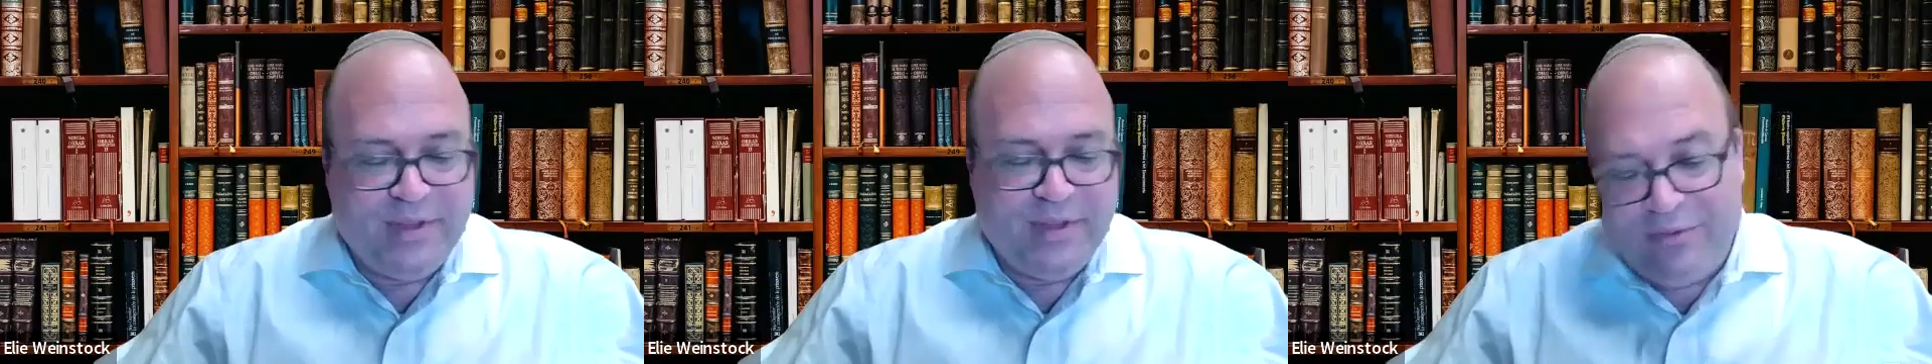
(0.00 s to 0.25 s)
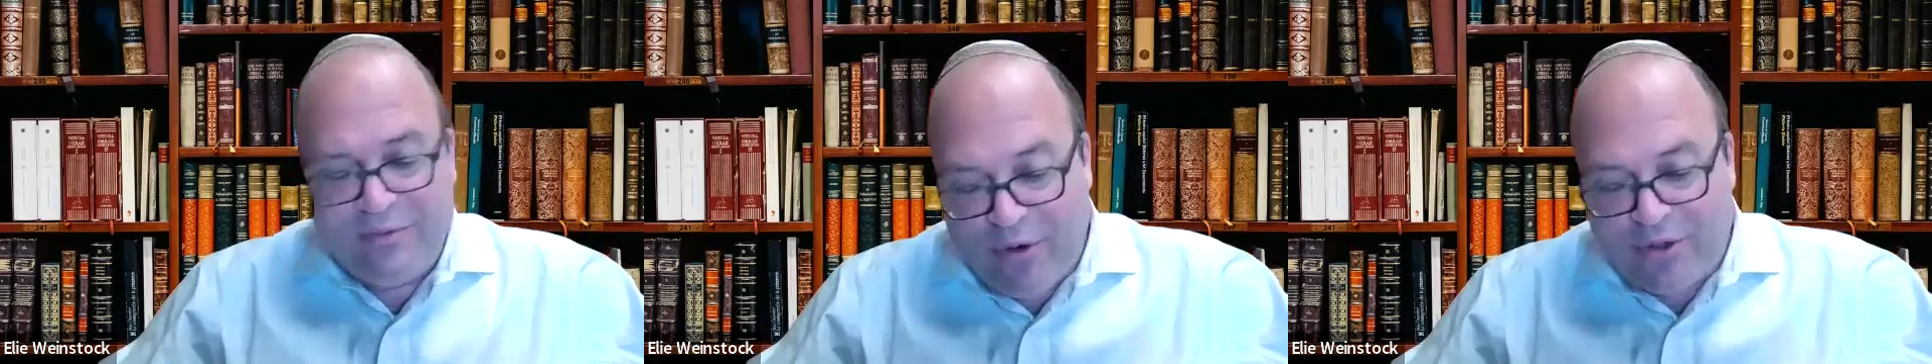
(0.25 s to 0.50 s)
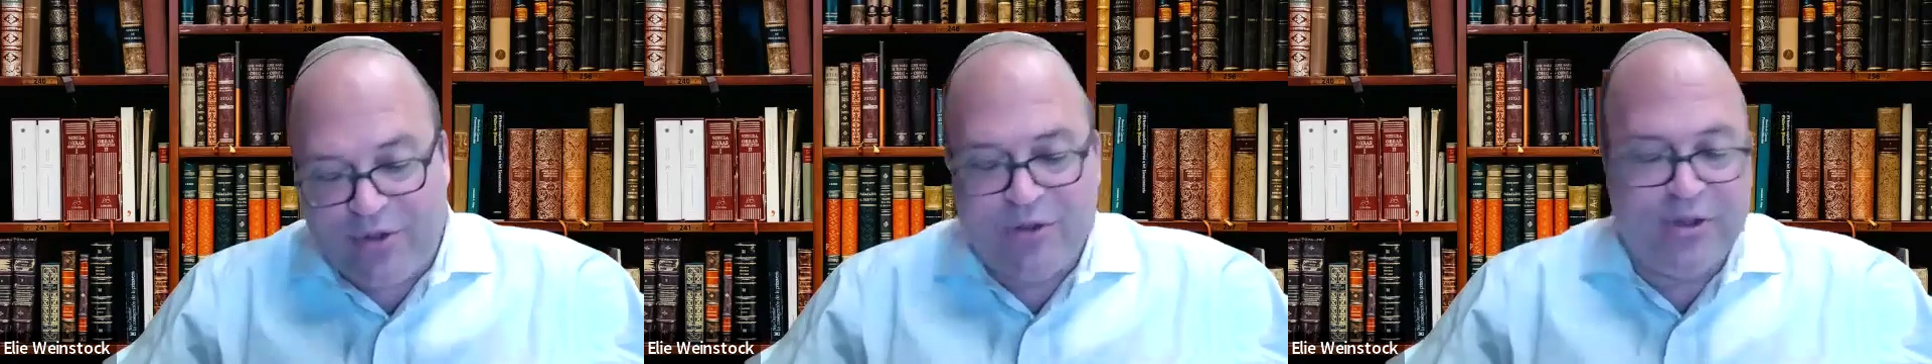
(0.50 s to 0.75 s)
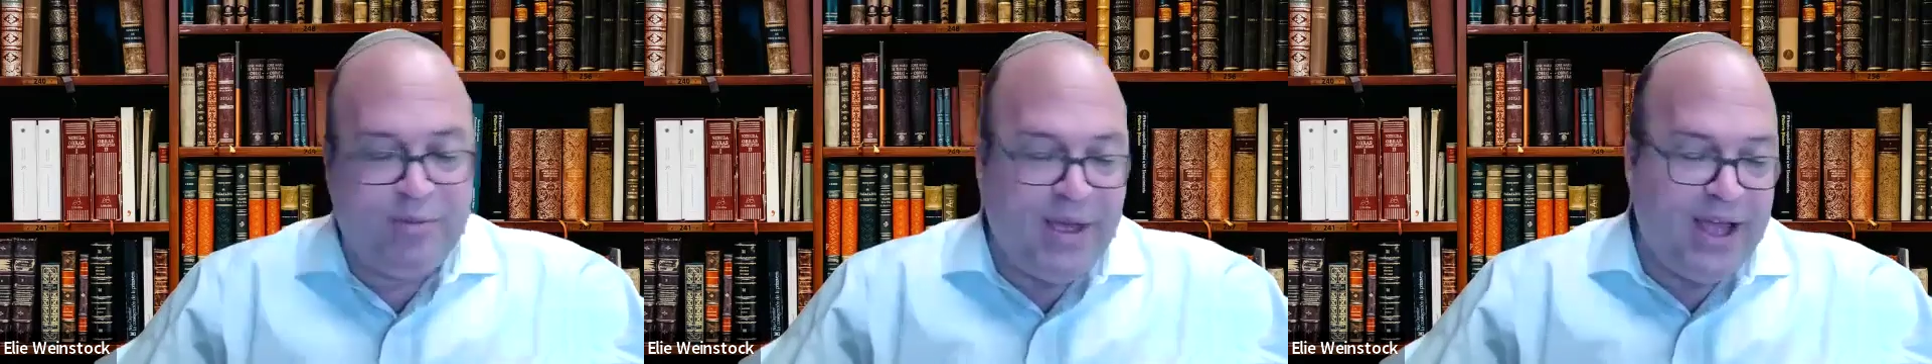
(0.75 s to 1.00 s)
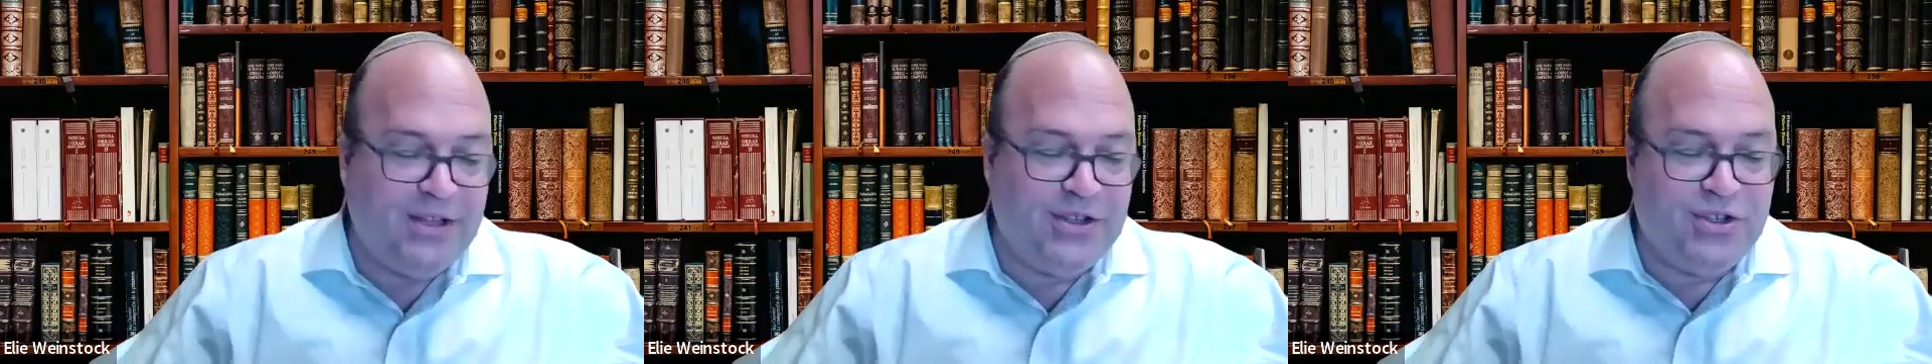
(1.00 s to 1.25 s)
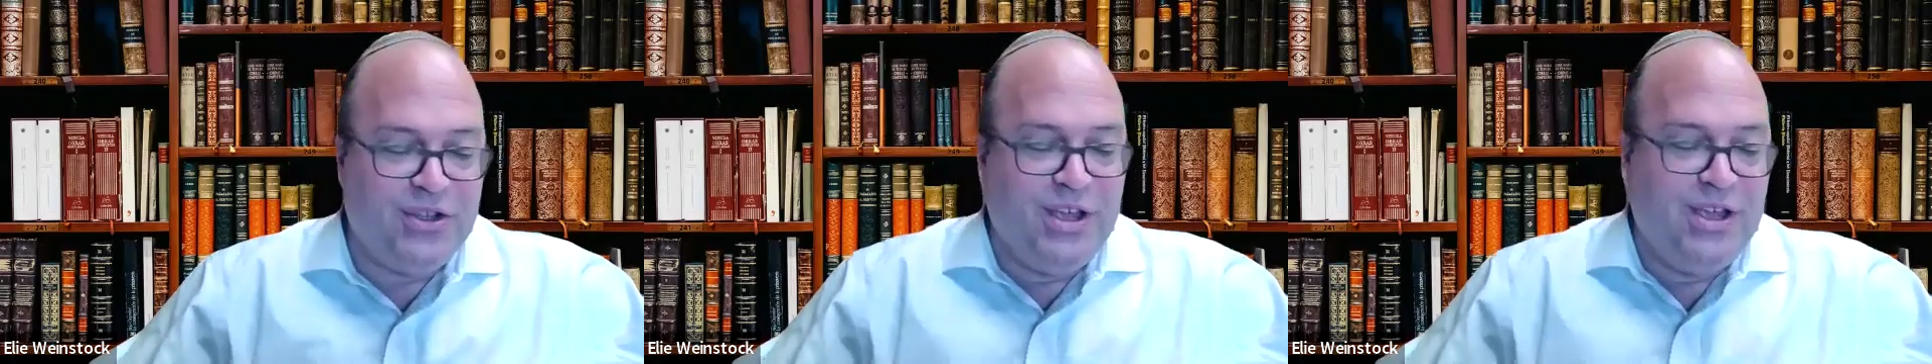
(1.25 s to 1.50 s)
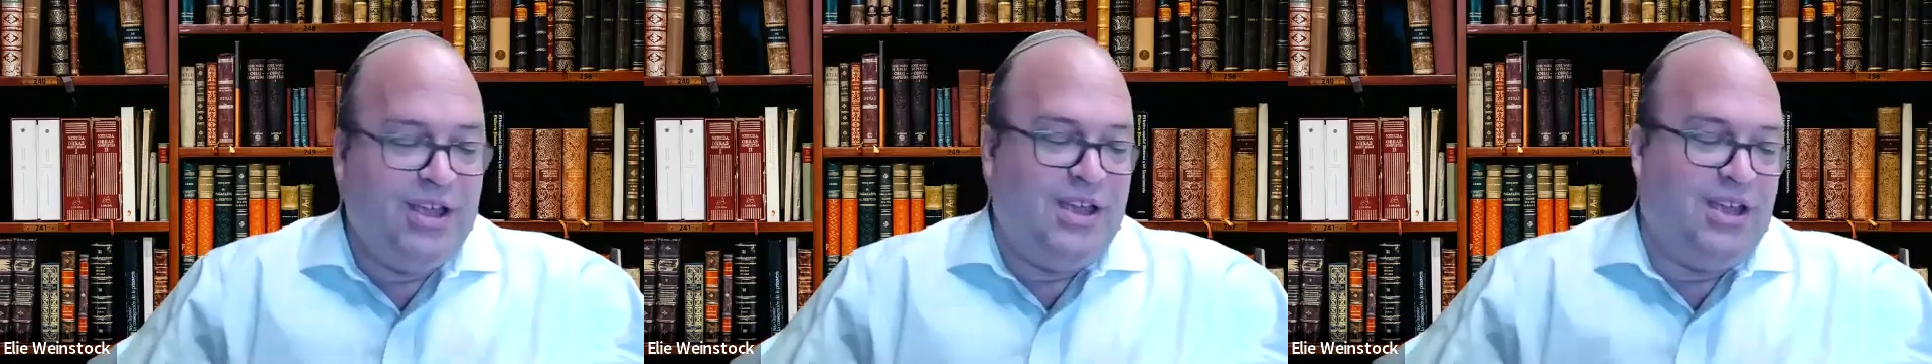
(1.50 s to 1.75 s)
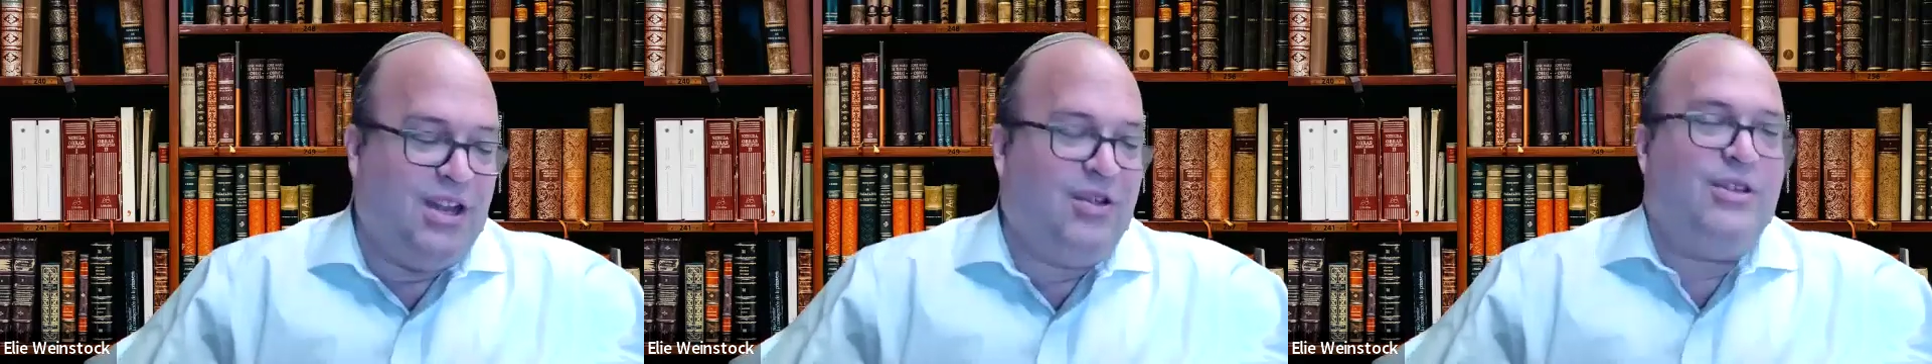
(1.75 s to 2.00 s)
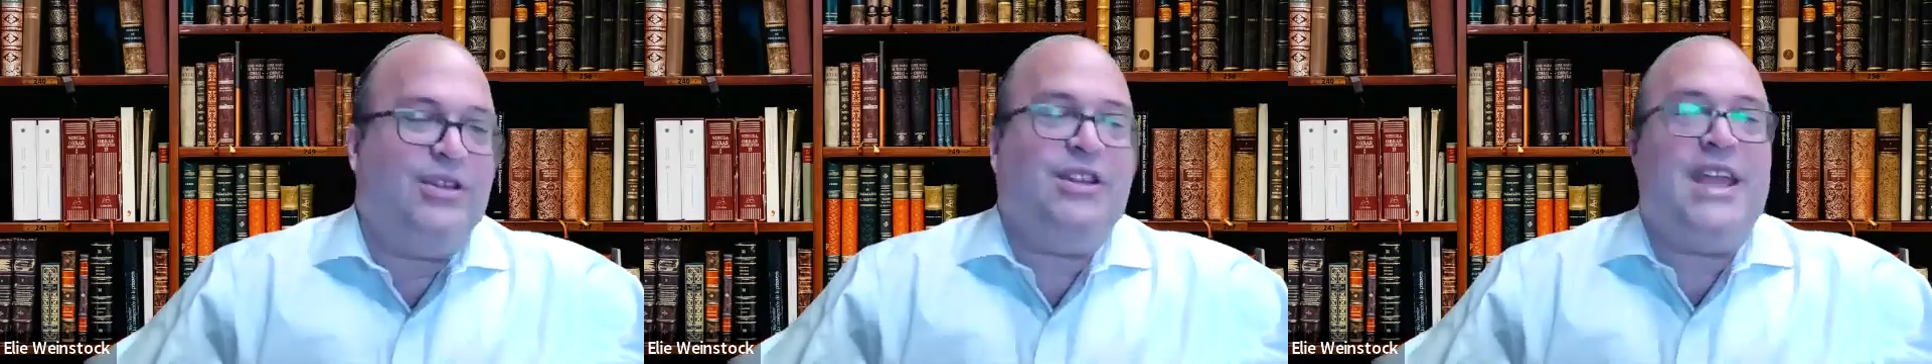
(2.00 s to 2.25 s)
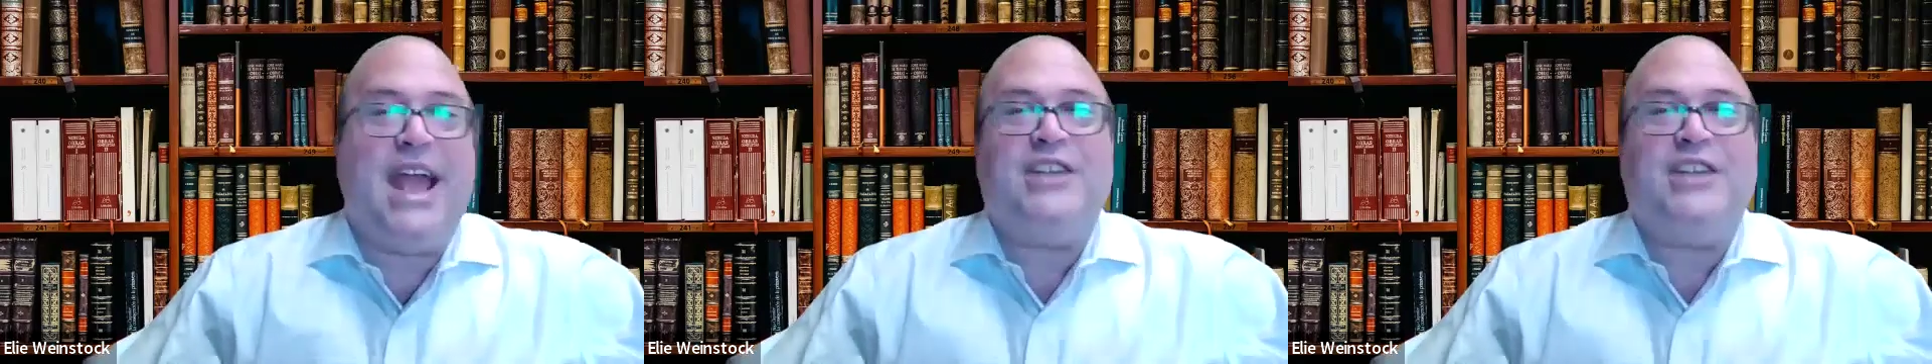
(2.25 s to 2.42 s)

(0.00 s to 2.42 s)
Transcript: And of course, it all depends. They